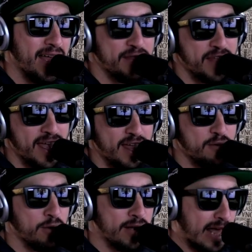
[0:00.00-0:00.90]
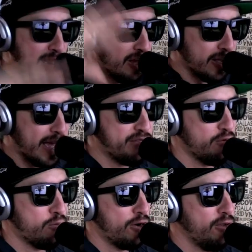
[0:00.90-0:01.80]
And then when I look at
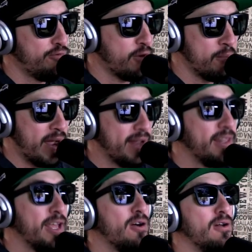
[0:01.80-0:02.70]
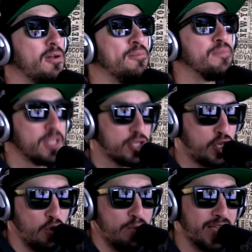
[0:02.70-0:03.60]
the world from my little
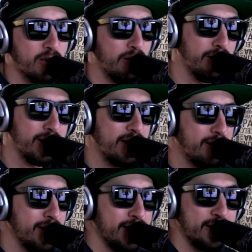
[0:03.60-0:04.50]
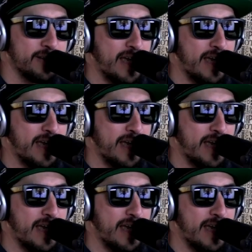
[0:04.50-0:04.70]
cubicle here in